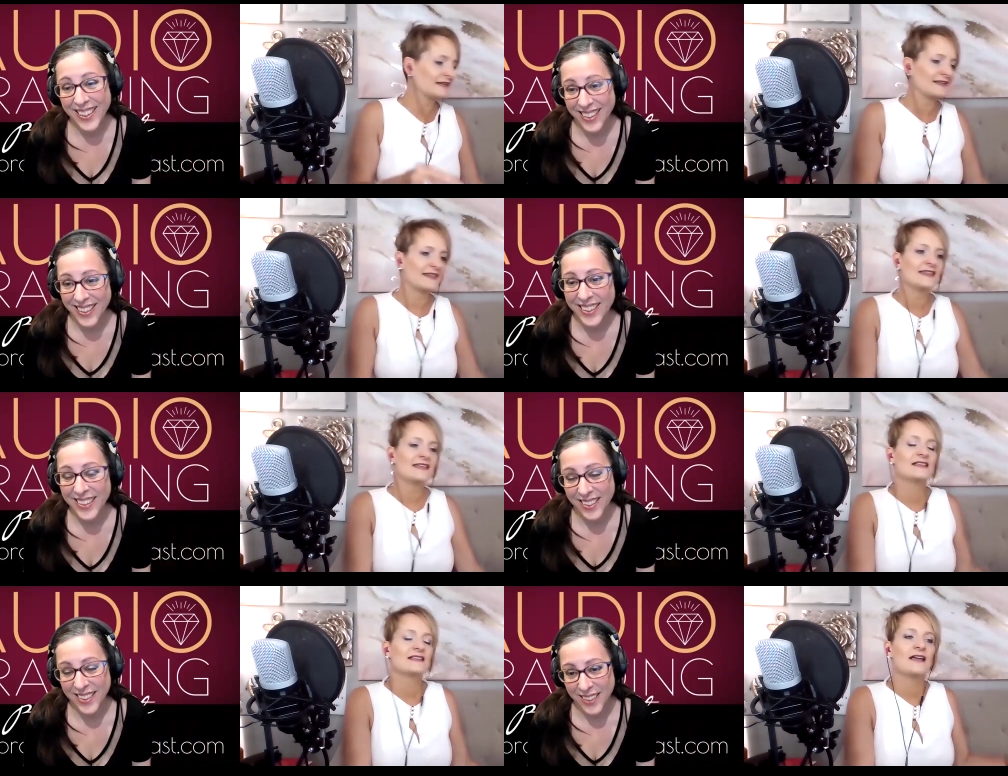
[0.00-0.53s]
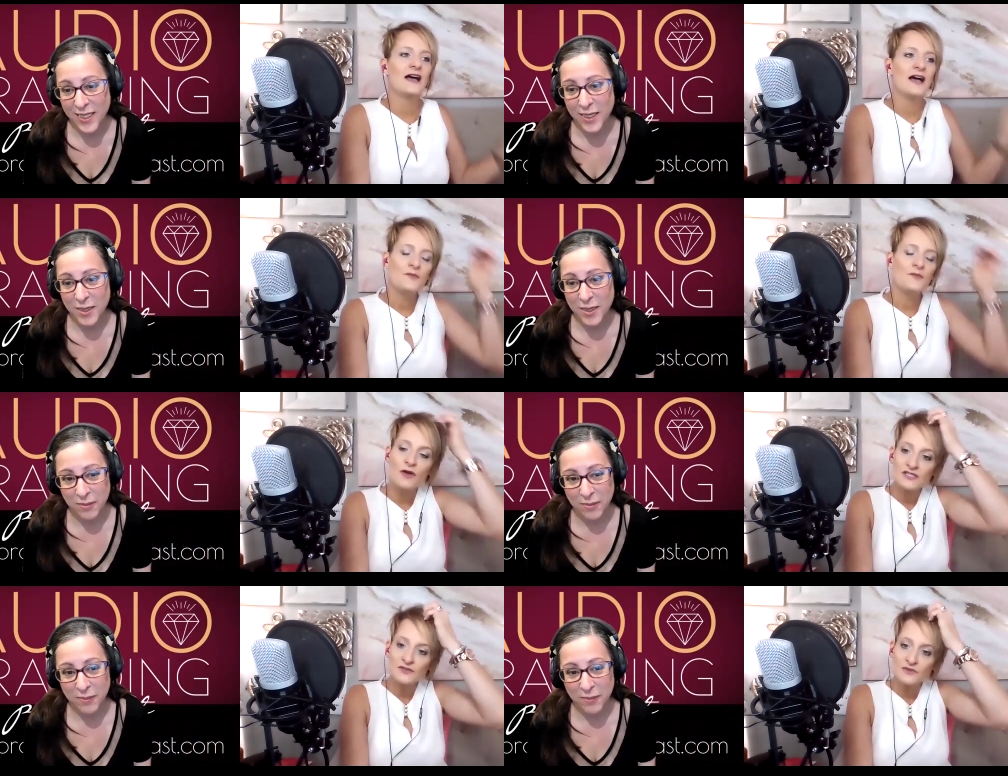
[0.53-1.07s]
Speaker 1: because I think um,
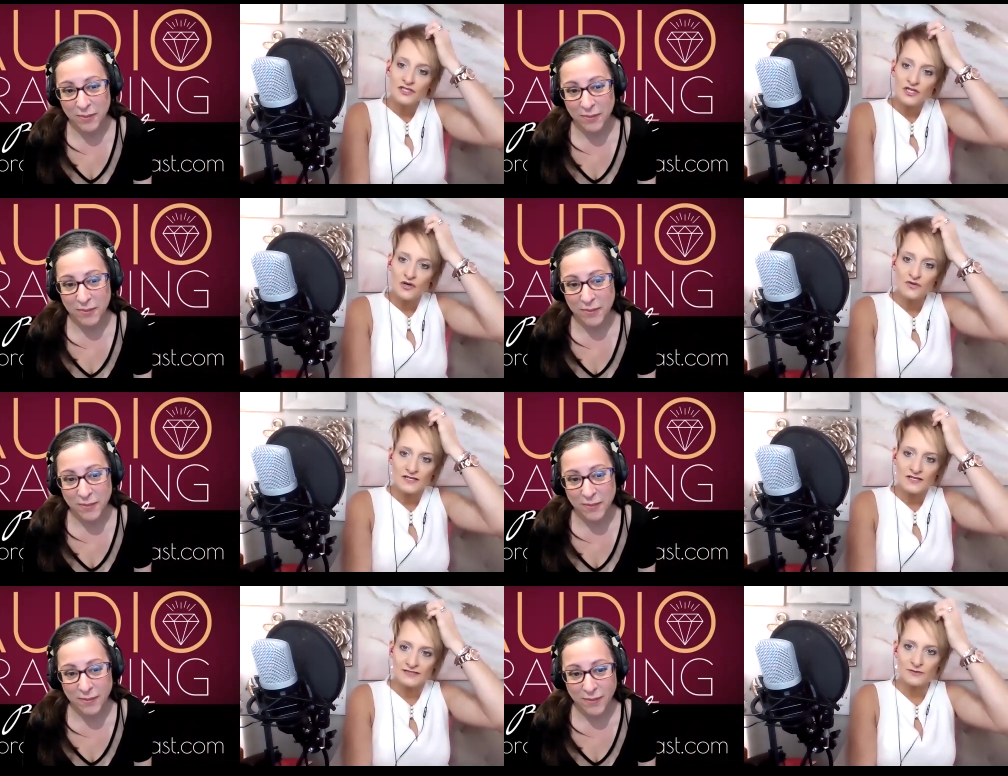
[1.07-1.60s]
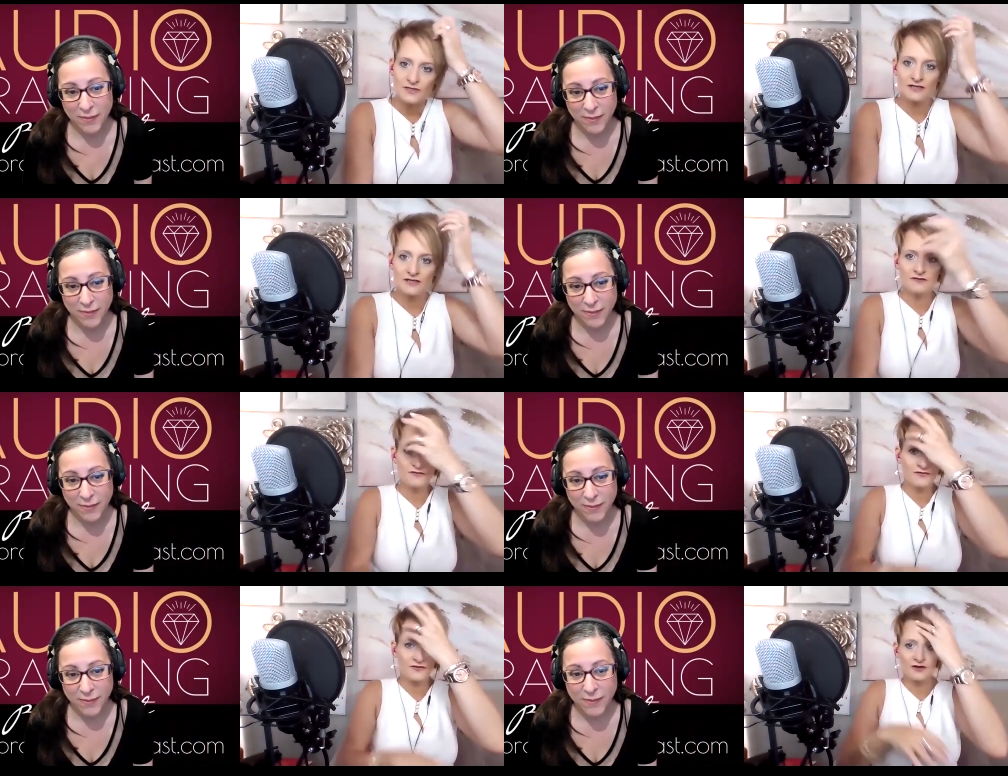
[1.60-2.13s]
once we know this, we
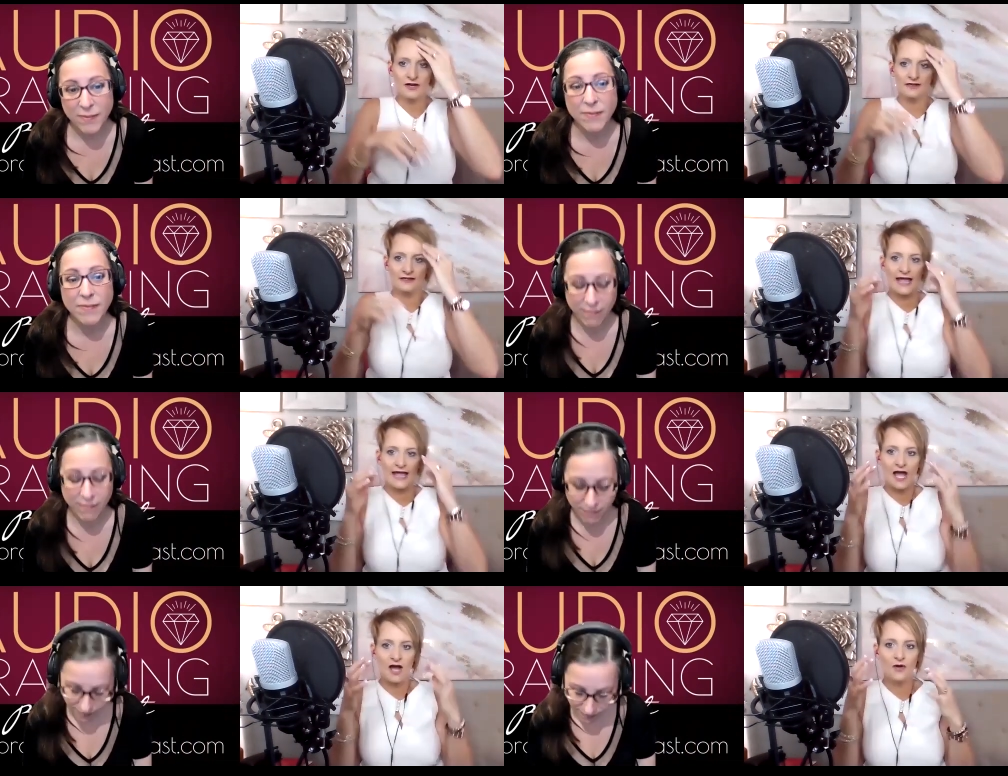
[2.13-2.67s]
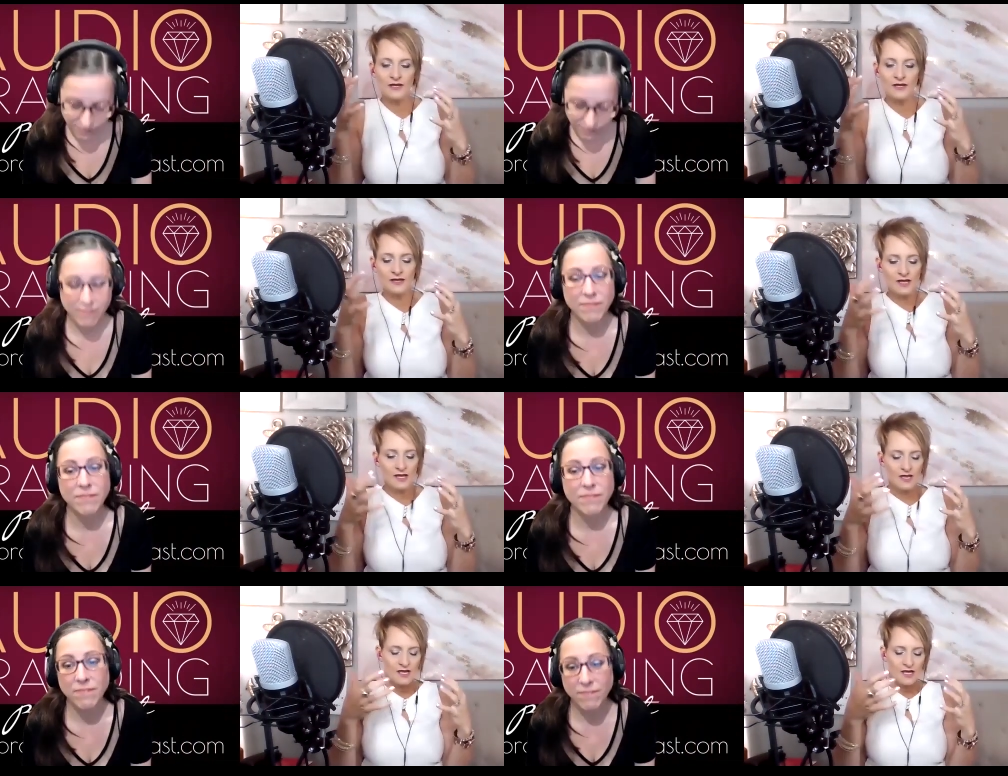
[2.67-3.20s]
can figure out like how we,
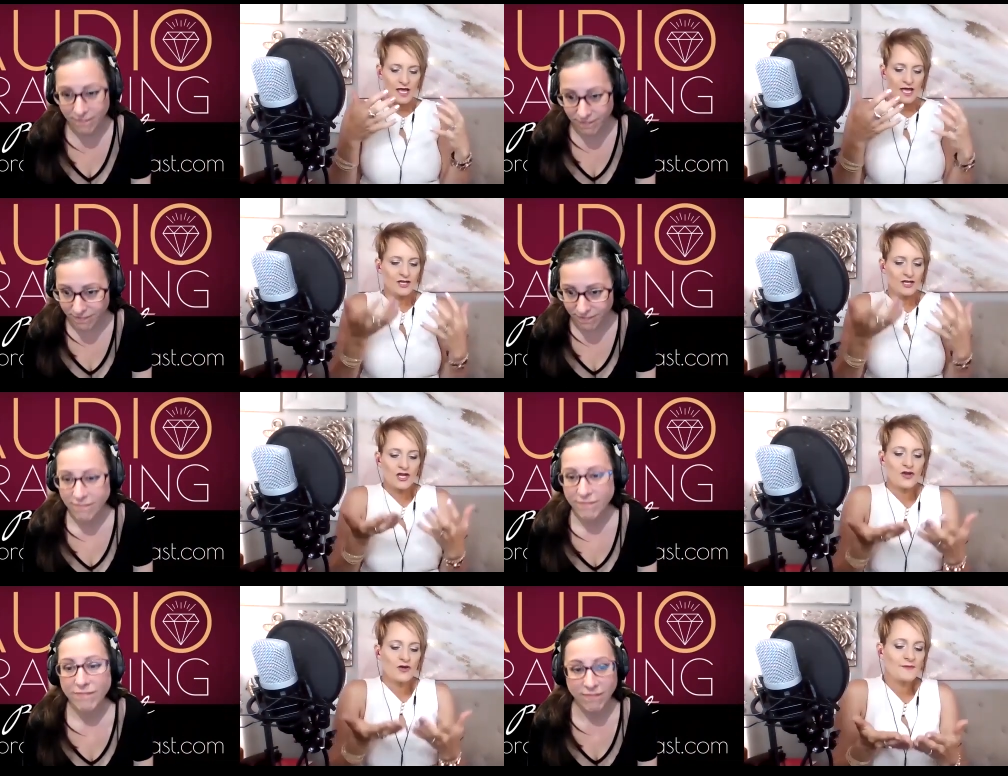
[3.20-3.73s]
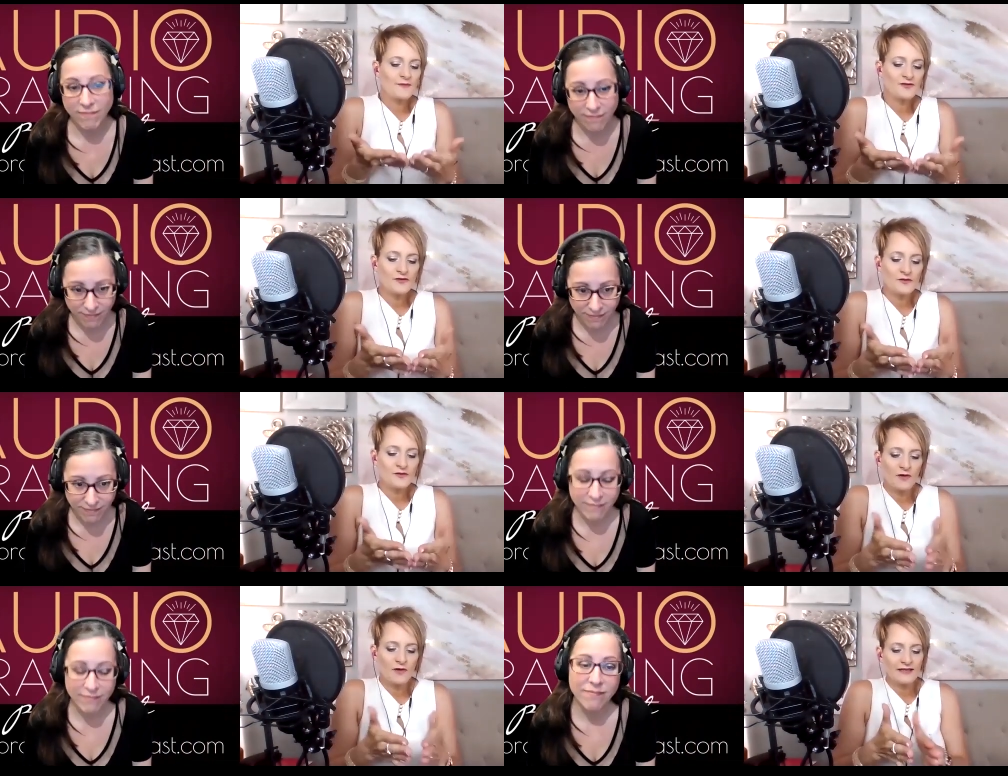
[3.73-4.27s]
and you're
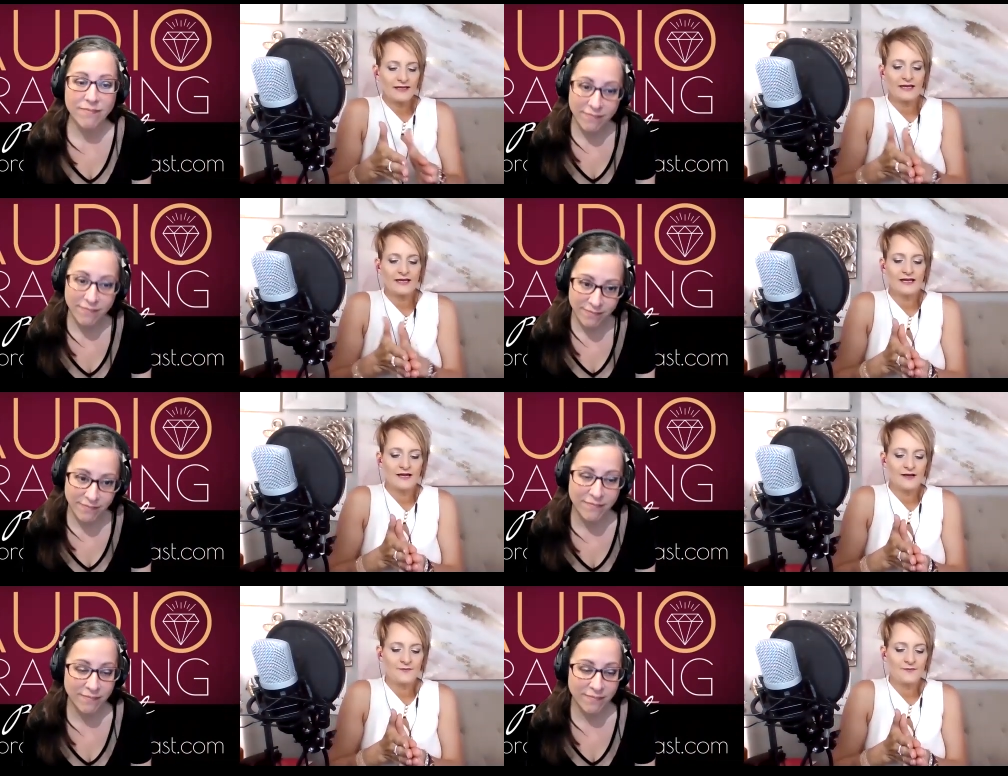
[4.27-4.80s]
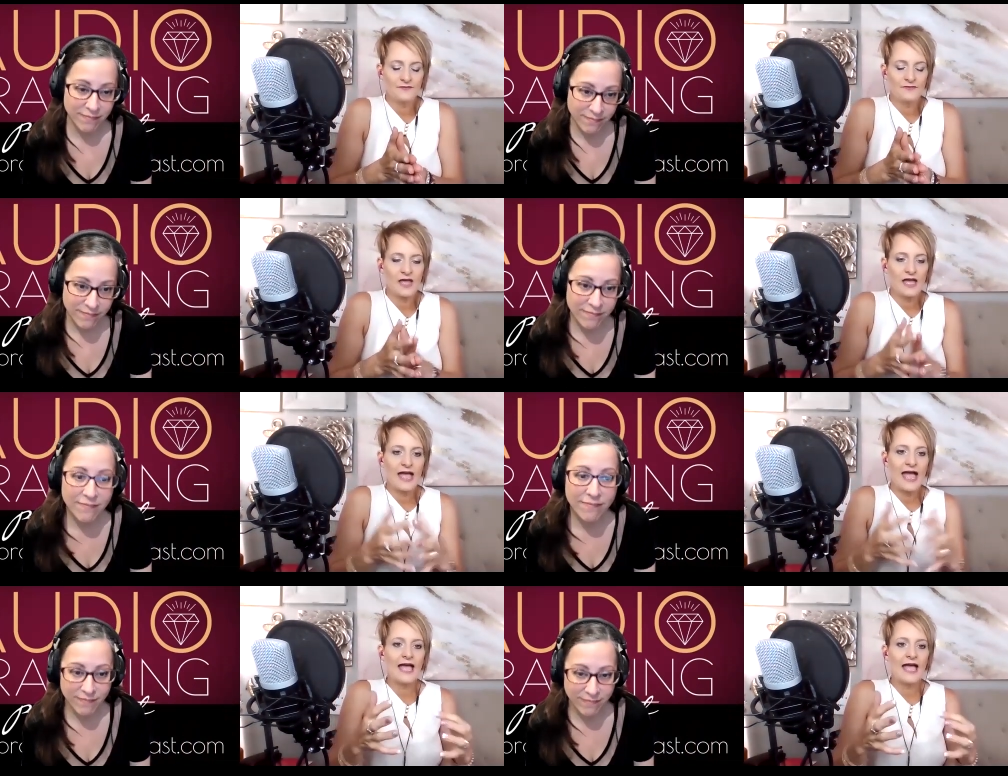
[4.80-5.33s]
absolutely right. Like um,
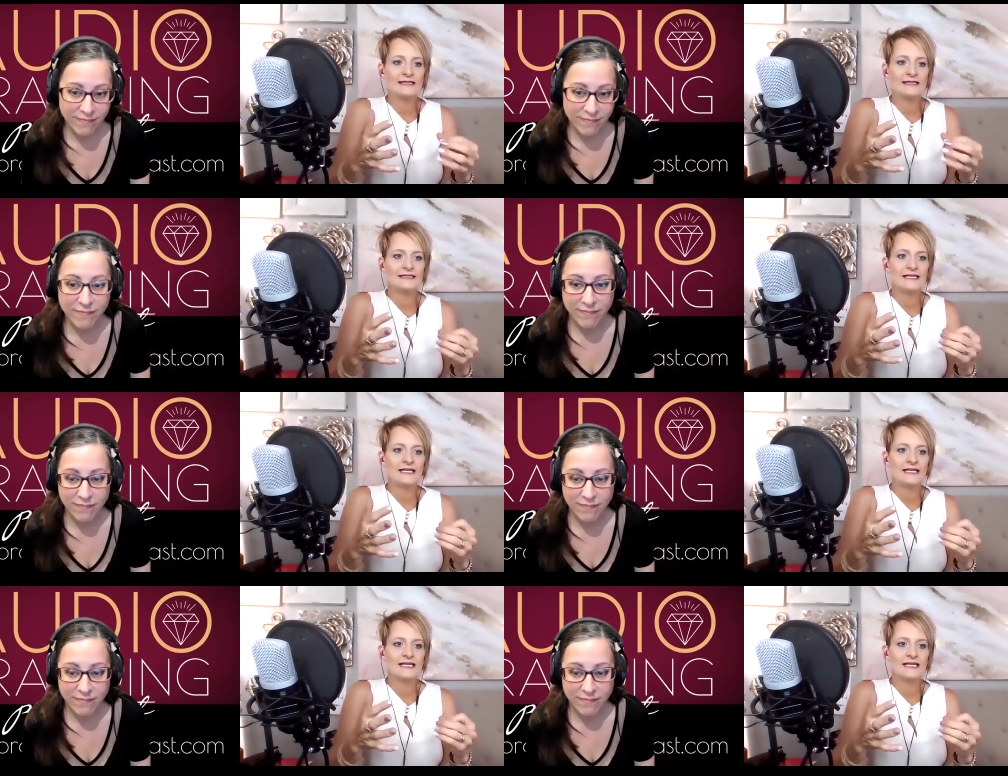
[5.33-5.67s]
it's,